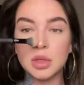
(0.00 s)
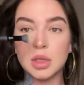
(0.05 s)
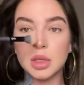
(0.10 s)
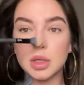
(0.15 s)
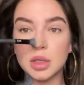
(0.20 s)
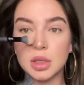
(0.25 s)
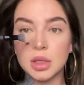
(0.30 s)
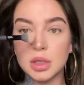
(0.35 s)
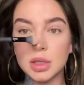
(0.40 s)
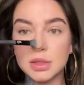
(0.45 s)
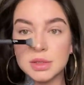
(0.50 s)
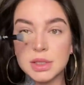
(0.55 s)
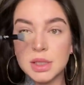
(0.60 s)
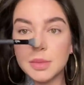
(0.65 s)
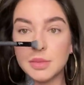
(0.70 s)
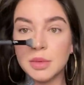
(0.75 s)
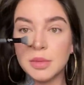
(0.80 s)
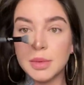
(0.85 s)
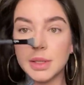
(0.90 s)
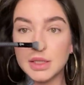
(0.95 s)
And then the
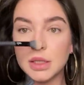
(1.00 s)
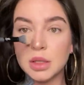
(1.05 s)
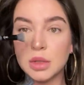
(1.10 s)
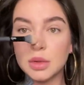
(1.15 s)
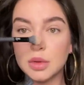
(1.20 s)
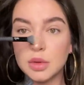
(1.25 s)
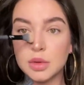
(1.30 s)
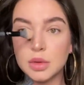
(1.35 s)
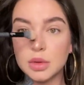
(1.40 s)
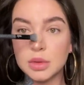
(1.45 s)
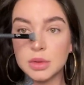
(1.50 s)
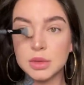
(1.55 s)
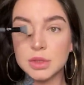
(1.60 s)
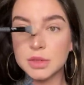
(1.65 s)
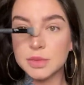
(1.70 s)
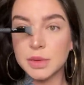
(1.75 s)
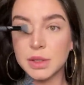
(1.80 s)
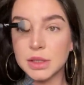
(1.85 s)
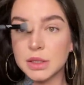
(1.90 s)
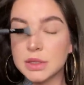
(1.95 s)
tip of my nose
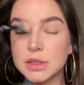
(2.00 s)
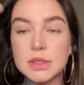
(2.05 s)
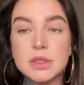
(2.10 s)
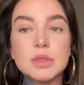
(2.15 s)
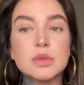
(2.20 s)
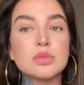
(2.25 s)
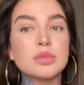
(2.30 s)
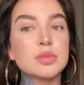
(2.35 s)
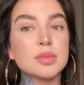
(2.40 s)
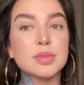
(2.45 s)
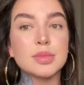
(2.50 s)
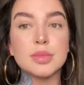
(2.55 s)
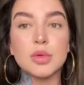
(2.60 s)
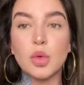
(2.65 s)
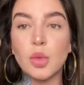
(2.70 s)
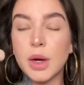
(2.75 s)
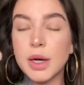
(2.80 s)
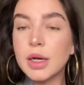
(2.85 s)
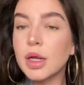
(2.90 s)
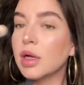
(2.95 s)
because
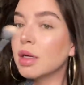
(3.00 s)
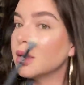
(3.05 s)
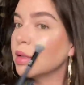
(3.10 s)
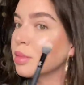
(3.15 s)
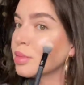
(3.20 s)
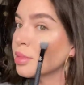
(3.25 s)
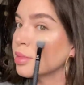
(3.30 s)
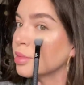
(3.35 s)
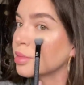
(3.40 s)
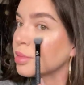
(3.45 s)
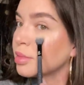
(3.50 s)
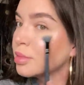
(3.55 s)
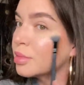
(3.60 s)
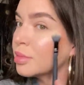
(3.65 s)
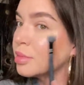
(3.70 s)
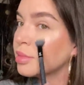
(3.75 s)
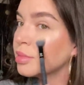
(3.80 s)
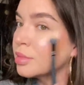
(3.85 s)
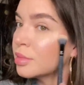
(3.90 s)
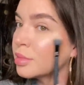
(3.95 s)
why not?
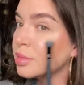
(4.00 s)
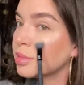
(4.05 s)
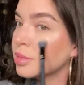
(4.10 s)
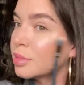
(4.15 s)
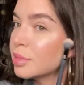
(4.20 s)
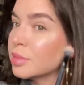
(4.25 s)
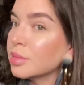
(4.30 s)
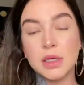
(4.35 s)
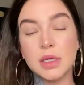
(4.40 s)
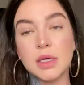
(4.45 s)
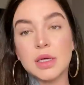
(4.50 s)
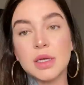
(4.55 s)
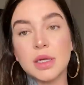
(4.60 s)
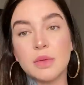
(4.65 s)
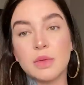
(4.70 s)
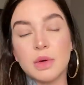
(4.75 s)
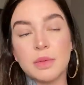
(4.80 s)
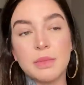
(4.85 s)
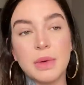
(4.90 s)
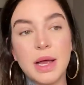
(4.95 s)
And now
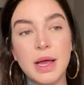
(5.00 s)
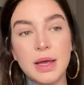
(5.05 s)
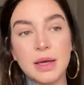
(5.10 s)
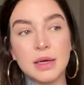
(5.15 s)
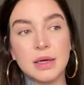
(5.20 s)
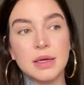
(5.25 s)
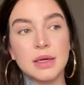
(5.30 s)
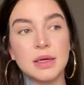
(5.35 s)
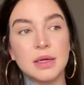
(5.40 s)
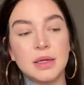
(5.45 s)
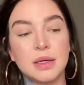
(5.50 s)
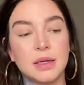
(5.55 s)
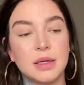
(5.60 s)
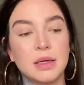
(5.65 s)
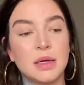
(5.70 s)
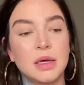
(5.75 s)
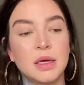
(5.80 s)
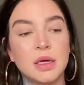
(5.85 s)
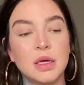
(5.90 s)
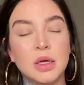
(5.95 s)
we're back.
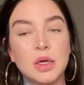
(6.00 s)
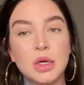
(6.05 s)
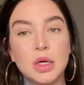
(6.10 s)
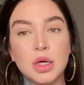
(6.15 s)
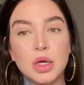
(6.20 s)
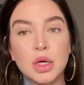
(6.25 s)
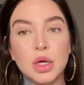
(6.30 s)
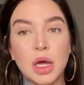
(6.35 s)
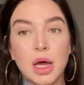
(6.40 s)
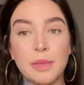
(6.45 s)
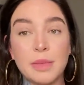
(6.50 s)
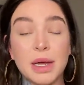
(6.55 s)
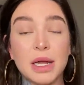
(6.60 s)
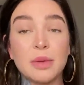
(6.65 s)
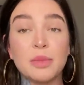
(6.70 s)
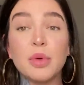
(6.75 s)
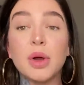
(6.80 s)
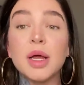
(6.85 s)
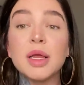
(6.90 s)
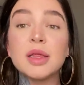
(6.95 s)
I'm out
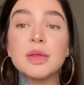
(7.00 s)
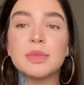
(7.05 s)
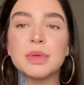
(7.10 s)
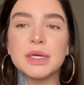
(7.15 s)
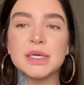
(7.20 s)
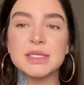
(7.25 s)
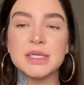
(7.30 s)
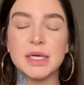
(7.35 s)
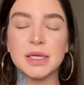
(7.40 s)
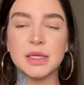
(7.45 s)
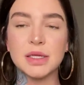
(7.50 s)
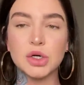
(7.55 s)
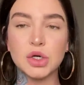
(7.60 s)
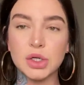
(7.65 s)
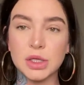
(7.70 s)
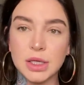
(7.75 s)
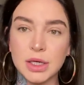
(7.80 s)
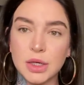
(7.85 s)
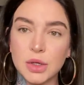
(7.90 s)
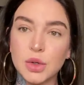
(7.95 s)
of breath because I
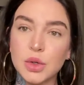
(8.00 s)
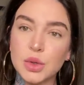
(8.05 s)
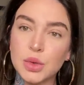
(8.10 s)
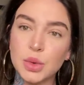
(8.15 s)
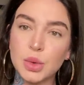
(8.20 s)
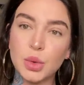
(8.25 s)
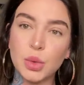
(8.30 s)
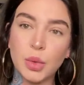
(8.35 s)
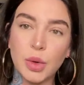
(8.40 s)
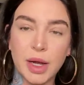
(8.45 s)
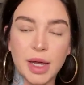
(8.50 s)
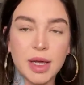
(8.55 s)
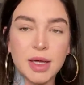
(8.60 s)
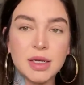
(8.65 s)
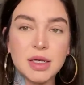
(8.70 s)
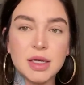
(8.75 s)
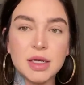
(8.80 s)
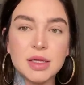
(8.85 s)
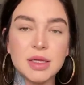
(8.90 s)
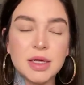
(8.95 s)
literally
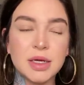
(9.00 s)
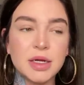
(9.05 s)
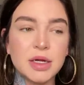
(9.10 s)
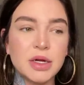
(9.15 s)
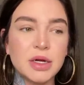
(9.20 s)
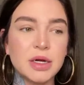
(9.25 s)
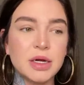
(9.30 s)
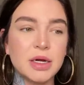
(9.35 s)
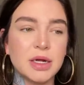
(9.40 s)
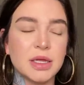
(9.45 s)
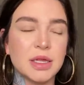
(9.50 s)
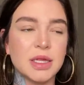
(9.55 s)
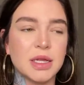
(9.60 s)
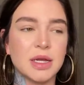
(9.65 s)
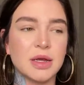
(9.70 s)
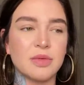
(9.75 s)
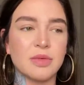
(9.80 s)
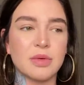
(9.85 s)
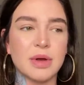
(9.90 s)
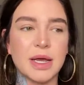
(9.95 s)
ran in there and then
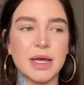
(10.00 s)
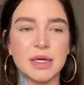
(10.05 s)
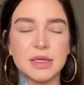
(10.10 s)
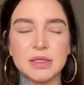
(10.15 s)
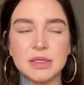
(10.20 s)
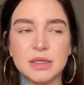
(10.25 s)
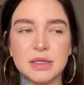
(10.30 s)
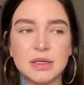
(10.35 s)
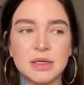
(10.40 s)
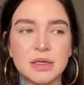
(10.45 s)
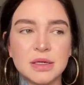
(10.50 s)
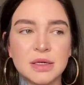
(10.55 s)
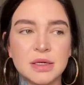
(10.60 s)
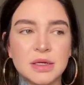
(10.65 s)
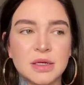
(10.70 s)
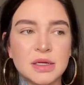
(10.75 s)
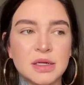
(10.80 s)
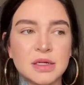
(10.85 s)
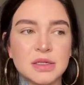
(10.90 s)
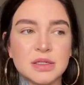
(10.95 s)
I ran
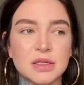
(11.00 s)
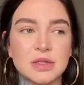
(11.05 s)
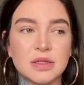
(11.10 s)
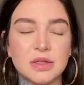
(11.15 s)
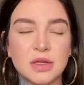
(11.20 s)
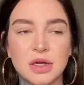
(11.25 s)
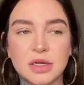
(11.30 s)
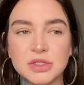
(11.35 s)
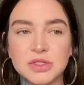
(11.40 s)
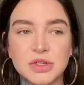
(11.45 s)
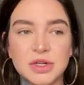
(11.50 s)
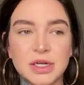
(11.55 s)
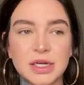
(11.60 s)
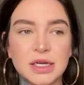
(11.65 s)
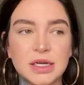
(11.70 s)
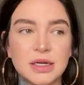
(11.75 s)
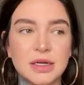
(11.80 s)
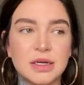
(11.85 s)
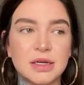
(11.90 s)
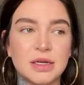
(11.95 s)
to the
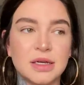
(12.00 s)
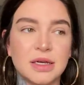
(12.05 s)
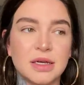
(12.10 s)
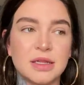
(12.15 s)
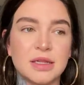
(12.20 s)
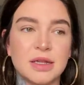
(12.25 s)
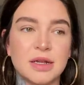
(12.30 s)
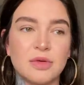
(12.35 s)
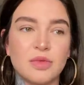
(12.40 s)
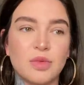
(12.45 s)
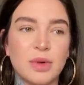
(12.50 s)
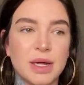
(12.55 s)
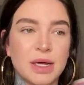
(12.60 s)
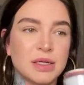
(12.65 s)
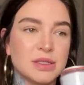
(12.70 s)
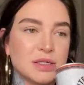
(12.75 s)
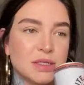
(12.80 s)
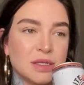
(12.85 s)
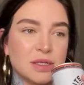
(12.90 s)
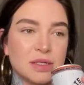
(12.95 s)
laundry and I
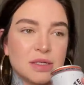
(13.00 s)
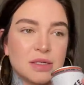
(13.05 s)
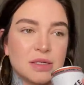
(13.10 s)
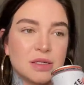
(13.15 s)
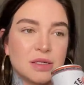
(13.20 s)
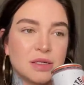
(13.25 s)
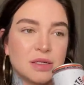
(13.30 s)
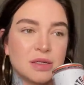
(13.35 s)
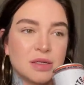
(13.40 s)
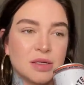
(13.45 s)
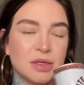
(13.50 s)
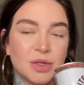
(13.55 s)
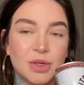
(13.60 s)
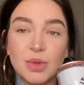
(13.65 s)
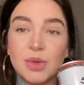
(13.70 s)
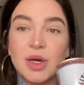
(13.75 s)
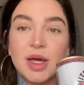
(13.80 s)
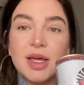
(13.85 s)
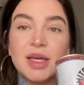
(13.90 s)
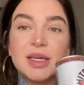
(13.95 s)
ran to you
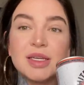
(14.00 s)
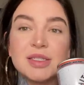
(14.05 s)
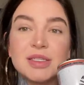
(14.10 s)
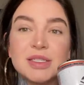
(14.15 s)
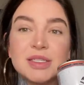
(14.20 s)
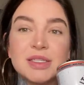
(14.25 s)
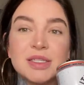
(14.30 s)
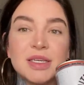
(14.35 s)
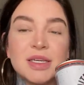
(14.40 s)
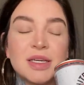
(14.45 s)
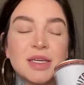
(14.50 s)
guys